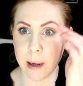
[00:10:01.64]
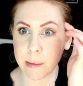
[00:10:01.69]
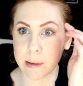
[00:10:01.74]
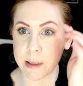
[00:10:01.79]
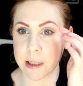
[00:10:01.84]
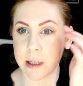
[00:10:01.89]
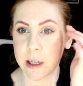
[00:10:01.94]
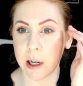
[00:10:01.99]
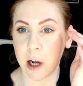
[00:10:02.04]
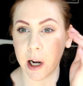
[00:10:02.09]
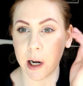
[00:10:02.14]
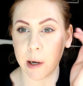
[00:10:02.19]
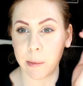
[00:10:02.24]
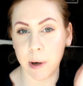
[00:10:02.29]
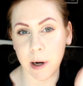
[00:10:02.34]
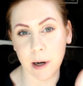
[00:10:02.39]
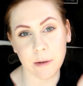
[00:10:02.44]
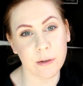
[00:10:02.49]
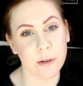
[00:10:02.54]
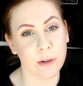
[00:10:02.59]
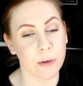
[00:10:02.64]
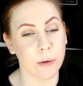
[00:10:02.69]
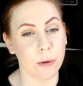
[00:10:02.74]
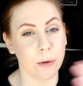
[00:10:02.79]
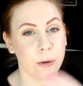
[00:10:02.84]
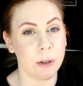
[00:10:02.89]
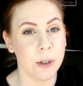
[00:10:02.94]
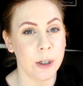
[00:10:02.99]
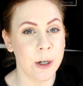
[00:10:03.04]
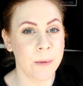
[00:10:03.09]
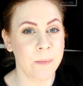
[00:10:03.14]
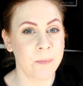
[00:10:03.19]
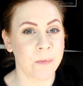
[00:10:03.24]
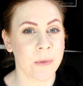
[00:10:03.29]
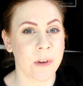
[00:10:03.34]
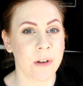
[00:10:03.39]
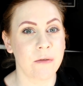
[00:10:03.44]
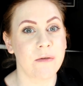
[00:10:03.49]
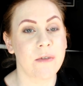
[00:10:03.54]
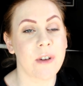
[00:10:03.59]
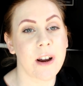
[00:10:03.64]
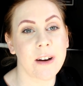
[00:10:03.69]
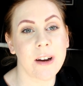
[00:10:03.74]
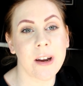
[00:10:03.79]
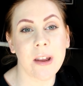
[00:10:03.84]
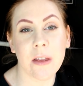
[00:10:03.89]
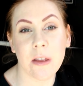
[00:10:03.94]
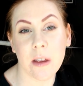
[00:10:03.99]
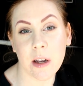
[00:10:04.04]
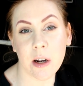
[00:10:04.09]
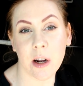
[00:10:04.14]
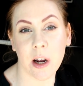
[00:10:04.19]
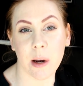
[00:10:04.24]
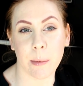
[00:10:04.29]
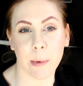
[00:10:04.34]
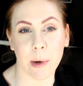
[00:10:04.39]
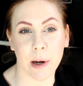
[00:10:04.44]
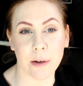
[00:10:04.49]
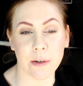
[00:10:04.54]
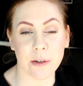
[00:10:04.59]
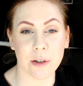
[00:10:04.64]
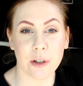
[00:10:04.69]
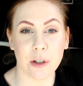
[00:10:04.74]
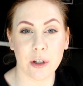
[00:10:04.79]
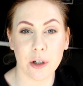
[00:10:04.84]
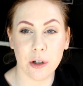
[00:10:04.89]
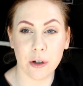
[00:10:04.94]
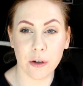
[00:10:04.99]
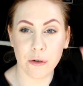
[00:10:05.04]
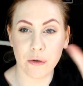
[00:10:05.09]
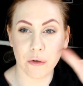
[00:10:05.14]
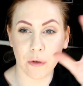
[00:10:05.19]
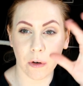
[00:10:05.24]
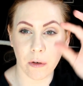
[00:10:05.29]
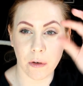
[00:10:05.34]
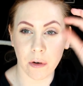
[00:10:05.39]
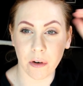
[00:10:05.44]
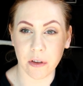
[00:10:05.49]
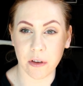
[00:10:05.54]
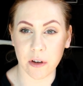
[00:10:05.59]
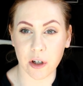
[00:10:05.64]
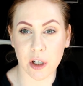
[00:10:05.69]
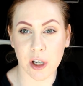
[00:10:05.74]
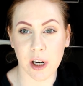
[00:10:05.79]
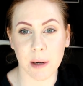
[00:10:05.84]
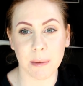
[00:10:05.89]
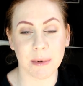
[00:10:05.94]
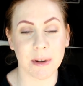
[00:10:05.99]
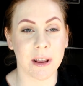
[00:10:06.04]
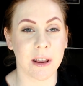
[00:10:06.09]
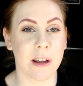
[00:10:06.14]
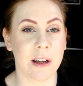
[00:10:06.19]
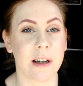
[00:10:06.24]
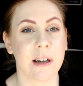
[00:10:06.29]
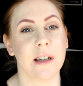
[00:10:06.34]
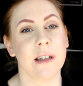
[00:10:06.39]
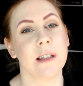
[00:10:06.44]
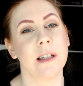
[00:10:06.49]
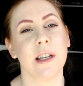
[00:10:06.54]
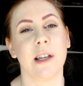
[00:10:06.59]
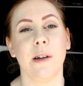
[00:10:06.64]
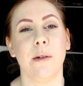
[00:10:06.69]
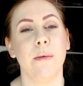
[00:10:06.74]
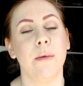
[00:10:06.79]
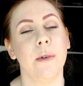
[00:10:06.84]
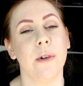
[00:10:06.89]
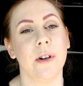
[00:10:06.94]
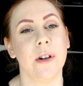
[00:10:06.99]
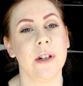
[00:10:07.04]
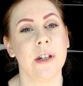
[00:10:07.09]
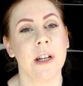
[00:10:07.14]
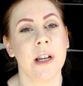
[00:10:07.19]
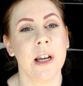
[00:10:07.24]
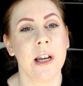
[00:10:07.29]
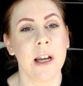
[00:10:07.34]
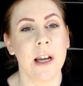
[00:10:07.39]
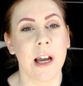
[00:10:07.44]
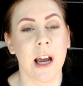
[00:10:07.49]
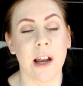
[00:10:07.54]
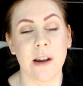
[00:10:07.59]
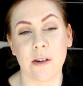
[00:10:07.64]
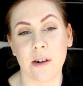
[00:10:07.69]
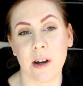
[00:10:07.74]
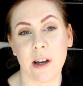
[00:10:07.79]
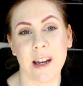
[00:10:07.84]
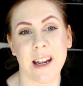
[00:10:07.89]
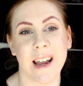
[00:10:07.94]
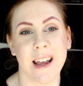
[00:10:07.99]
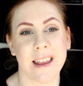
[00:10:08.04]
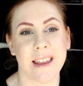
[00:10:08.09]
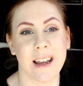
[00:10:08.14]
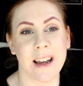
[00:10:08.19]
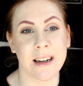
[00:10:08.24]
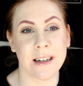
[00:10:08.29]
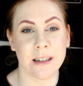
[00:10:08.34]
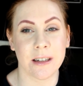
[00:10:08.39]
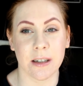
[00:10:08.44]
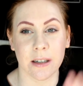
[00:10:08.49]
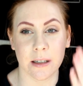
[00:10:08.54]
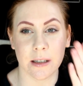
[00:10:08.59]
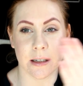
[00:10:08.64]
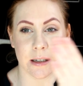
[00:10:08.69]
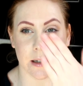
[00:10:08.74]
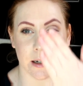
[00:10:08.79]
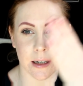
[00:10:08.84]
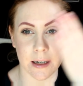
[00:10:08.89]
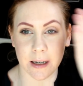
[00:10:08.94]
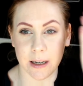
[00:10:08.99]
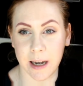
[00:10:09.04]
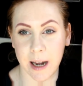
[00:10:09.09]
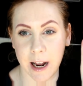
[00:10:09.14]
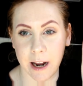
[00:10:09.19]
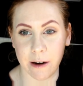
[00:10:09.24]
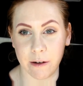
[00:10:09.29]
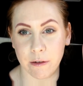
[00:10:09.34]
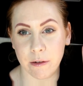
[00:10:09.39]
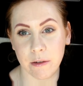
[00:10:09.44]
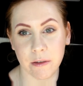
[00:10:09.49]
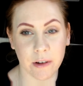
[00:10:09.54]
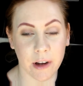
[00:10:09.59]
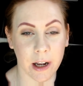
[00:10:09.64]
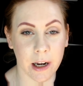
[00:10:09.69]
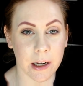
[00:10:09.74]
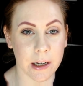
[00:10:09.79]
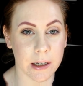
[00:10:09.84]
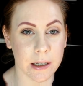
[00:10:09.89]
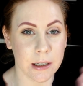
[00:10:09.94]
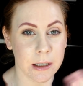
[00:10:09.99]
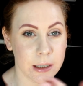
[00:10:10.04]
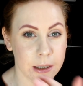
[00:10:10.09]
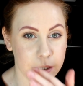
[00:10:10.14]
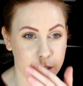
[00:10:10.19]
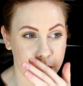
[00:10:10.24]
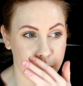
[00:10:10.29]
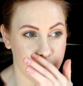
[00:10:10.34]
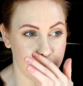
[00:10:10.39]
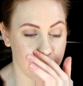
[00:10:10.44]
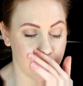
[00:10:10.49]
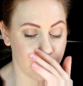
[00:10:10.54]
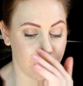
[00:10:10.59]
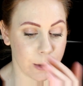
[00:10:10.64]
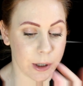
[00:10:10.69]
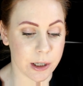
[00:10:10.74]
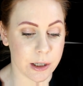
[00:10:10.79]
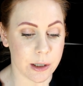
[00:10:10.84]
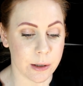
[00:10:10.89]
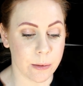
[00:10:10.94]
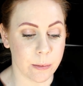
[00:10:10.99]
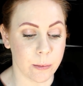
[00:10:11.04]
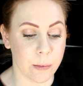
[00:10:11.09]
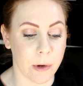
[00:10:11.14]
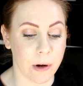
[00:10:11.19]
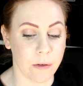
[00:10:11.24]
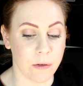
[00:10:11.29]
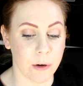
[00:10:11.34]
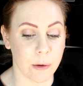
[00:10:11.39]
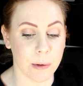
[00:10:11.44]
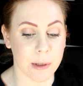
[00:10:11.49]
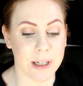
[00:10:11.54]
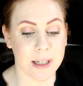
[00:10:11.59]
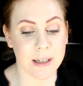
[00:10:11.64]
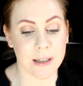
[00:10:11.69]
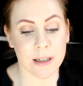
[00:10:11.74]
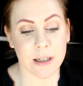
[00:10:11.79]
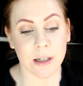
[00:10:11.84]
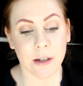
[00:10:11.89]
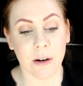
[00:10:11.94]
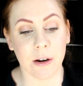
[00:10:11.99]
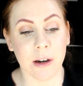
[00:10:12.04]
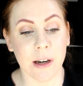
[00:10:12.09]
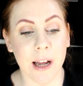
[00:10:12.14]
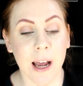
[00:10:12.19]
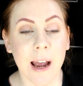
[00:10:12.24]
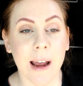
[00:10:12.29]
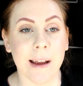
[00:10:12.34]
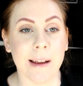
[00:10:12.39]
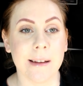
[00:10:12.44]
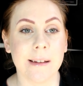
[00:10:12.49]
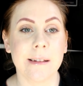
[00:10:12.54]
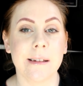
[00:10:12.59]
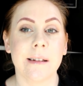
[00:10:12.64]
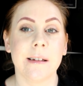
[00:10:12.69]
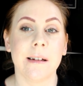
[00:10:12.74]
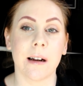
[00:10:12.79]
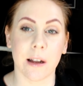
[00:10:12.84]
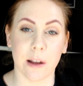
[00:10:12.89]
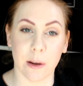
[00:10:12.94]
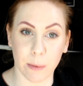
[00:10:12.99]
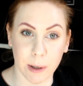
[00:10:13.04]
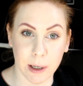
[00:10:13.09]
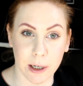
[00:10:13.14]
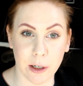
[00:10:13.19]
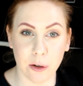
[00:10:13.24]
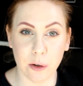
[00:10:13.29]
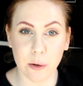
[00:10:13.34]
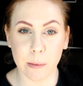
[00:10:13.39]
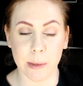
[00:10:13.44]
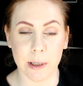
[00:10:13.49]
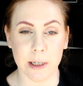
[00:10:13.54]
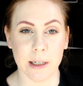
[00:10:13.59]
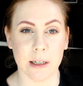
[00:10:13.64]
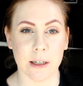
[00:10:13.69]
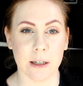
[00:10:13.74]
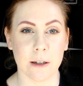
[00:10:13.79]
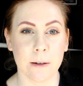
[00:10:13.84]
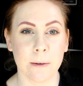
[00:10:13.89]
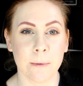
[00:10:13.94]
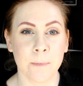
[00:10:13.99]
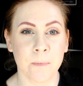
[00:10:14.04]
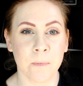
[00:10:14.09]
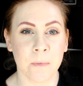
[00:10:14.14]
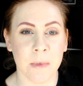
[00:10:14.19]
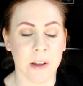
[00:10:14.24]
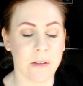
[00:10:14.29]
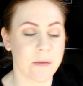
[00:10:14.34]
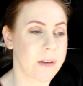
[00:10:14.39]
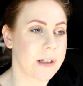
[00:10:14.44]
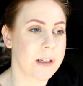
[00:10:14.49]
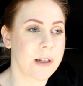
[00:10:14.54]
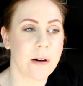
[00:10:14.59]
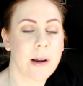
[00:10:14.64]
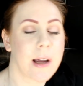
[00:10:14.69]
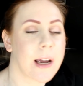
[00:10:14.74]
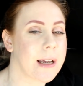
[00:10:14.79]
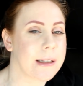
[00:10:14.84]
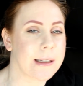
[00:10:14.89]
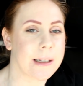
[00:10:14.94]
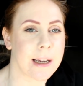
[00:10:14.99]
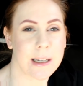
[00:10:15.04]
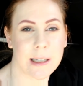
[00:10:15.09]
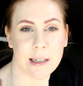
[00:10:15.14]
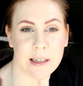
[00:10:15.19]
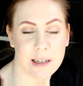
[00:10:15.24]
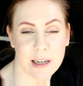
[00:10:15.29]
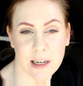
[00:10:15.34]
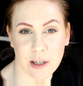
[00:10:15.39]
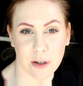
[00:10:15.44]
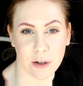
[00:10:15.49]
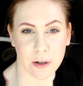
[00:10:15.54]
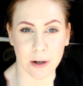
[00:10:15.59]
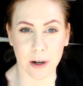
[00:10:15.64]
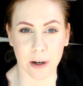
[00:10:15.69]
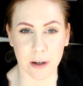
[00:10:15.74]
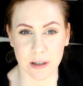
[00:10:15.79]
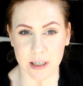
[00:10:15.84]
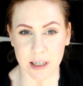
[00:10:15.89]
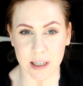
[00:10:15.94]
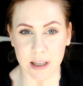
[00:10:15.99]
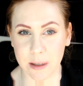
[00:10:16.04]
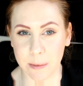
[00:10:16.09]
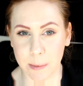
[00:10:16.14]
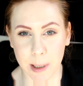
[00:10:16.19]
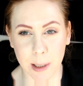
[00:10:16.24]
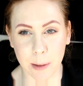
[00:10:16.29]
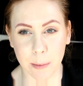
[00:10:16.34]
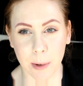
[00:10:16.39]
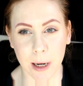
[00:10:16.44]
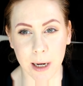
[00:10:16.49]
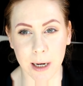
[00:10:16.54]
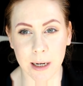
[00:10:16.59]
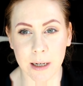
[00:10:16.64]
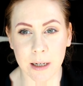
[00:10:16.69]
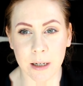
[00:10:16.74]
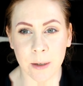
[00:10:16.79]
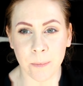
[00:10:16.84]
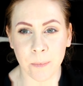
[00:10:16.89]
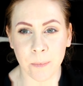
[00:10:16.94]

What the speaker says: gaps in their eyebrows or very thin eyebrows, because you can draw on the shape and thickness that you want and you're going to get that just layer of colour, which if you were tinting your own hairs like the way I normally do, there's no hairs there to tint, you can't tint them anyway.